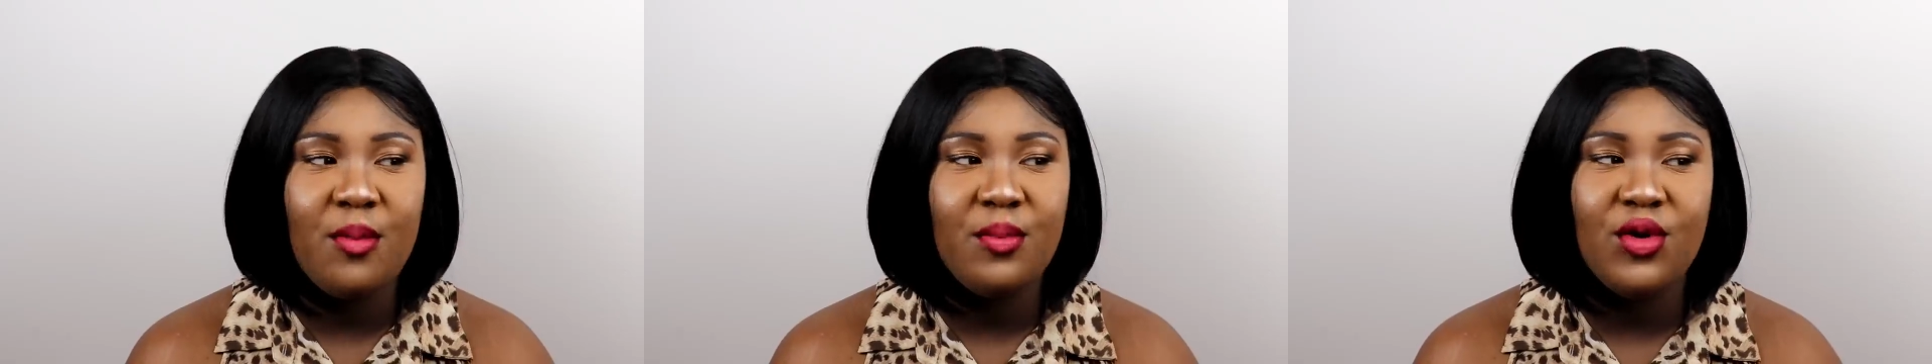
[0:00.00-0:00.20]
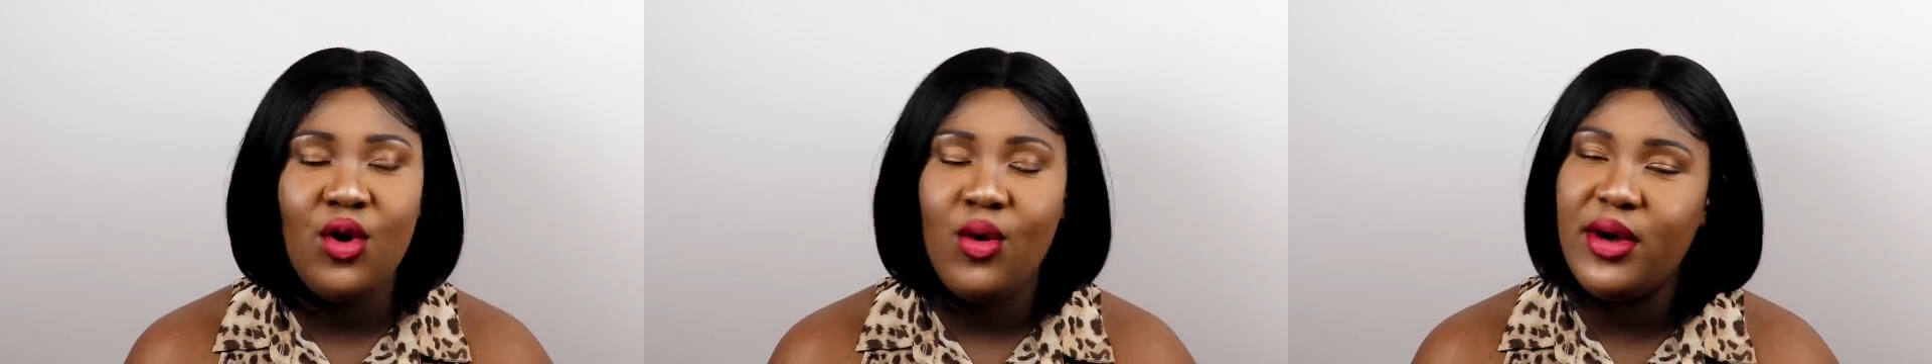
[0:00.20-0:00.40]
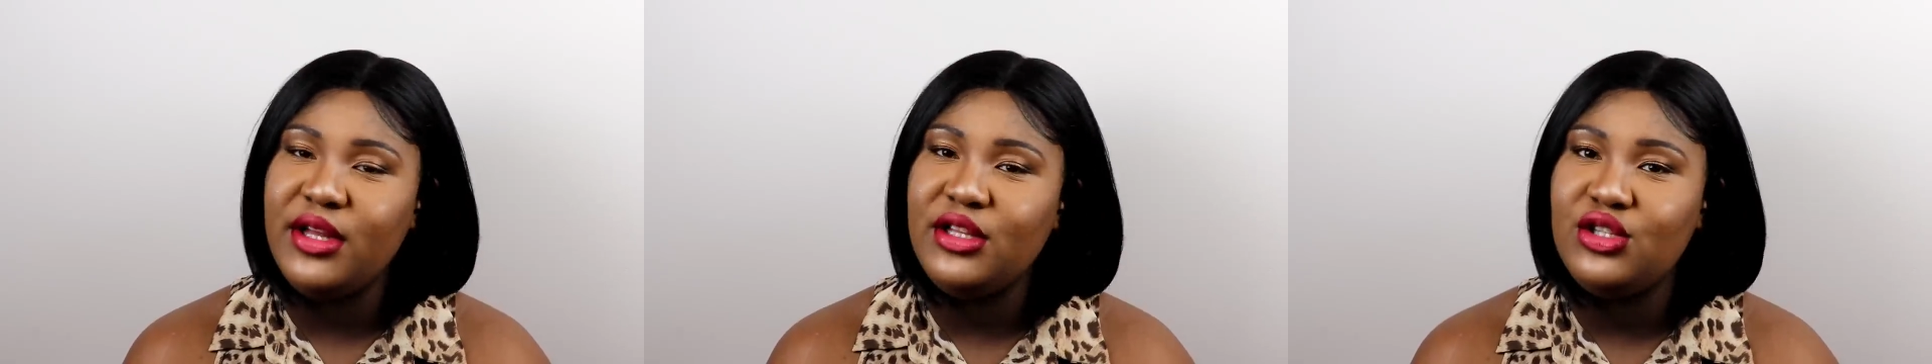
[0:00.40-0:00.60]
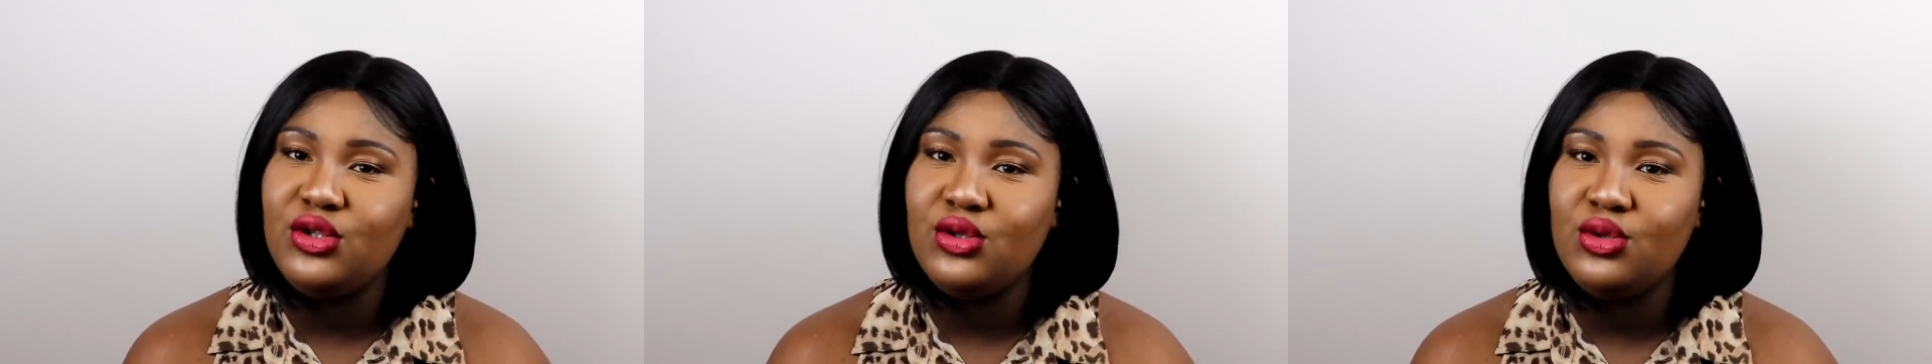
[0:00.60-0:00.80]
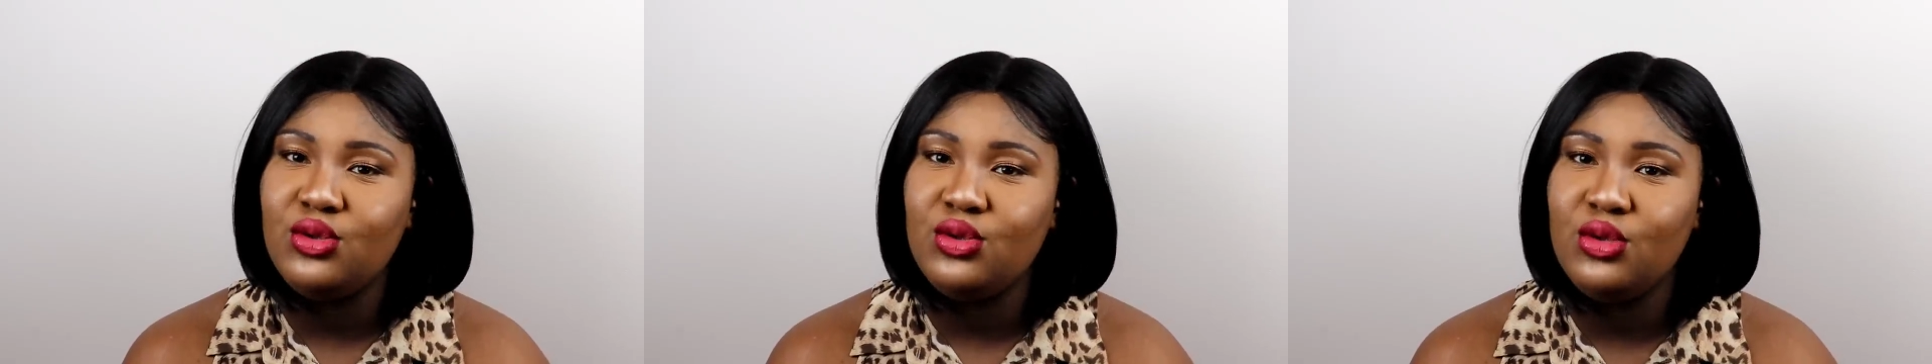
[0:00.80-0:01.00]
I'm going
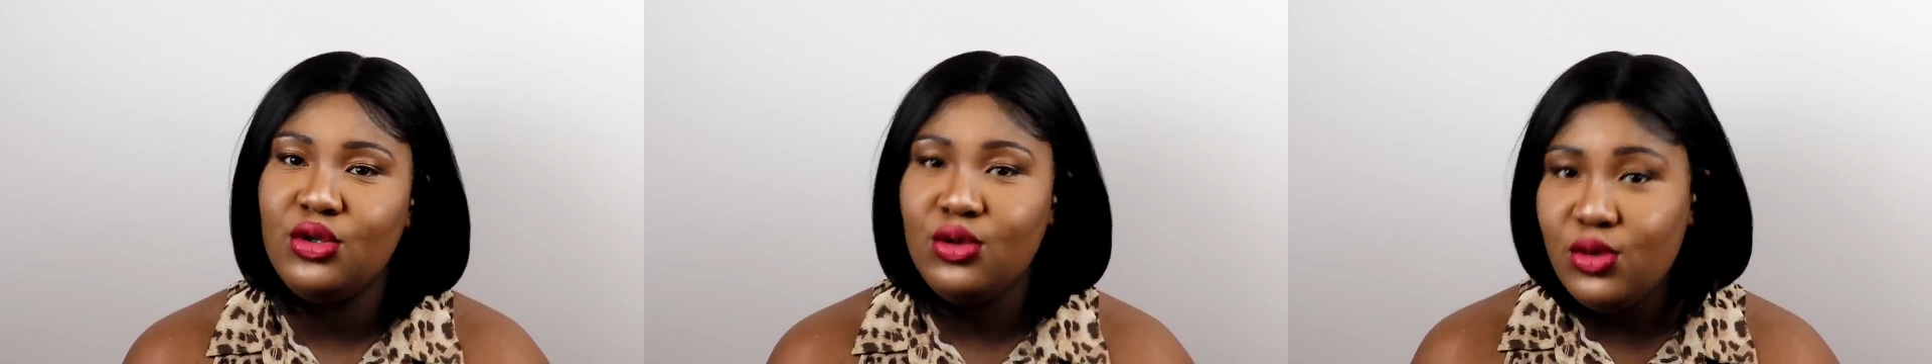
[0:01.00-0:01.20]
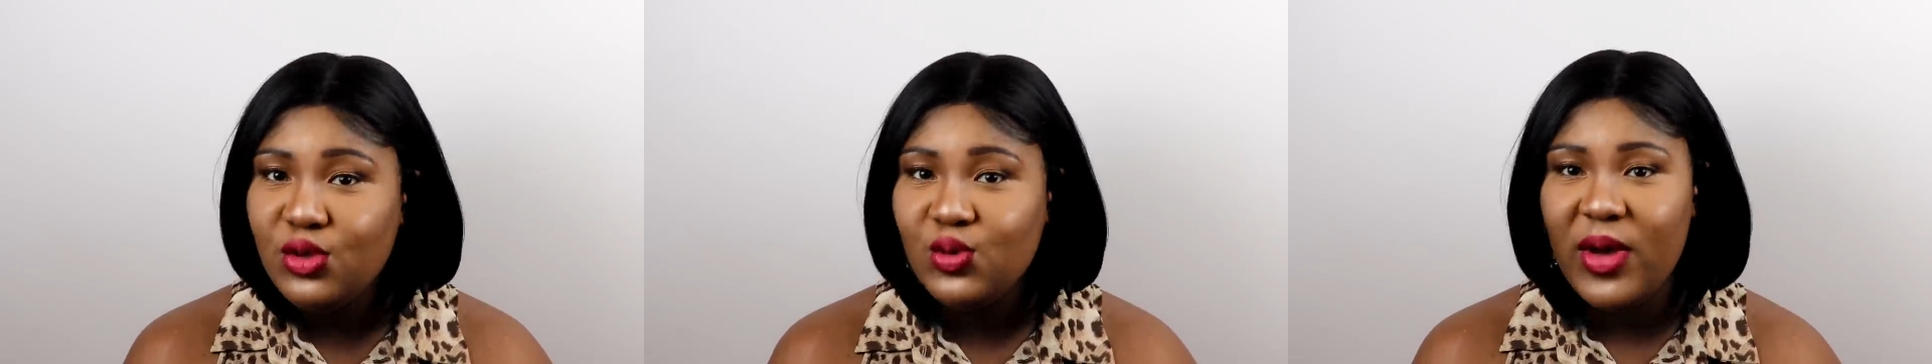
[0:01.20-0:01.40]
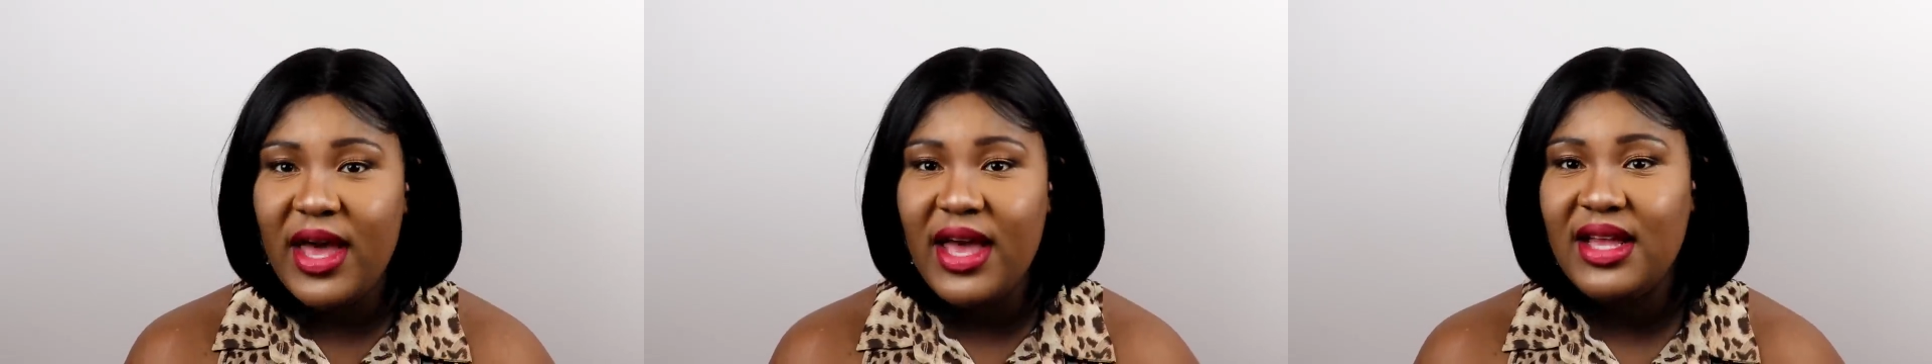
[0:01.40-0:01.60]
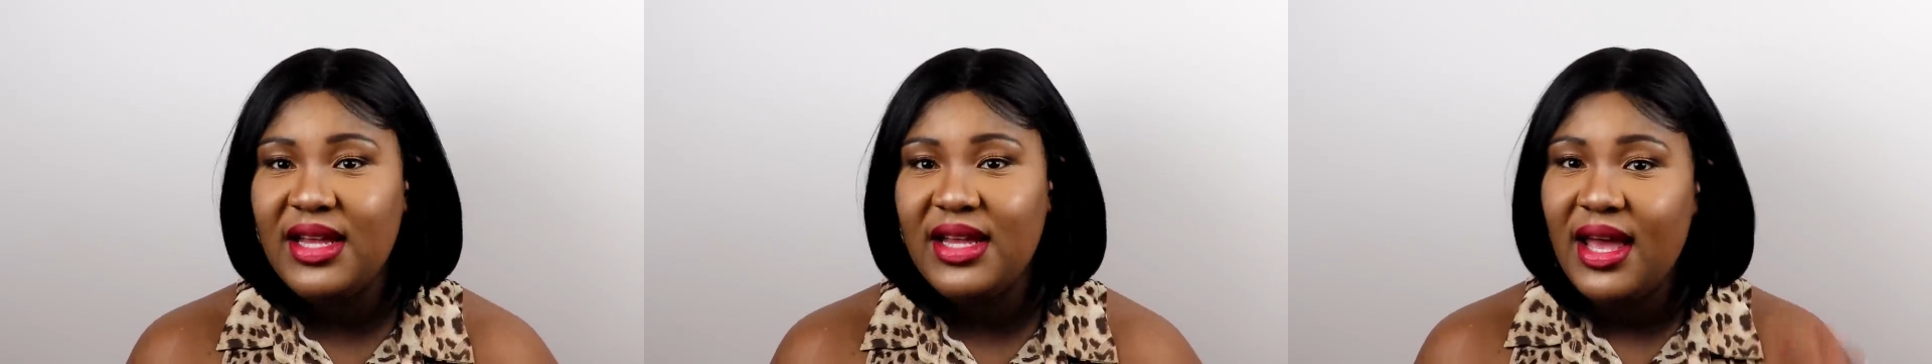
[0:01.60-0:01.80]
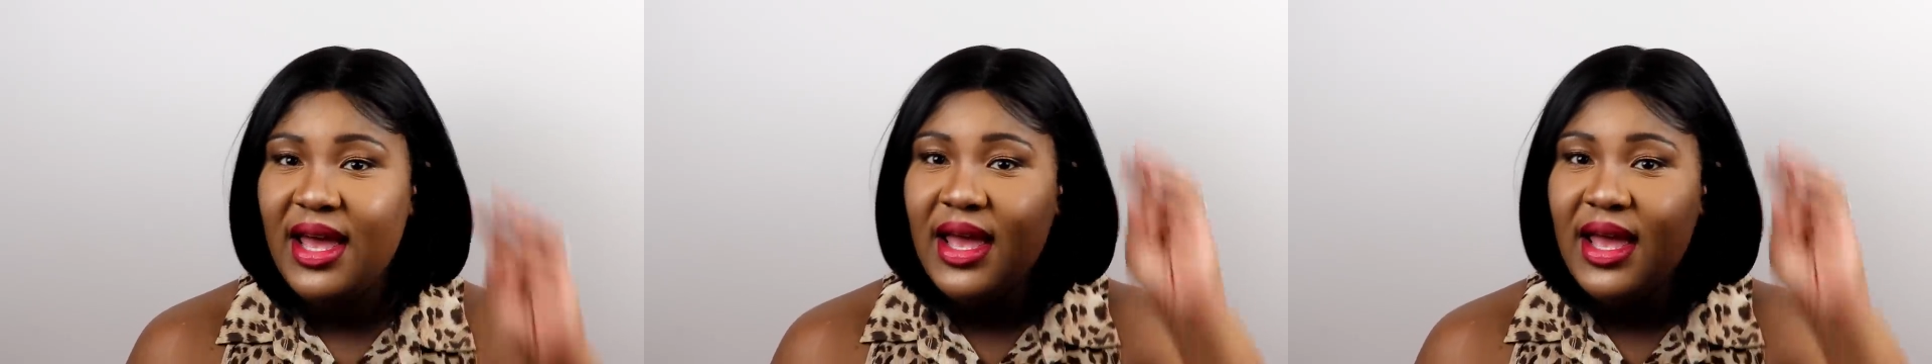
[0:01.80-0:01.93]
to lose weight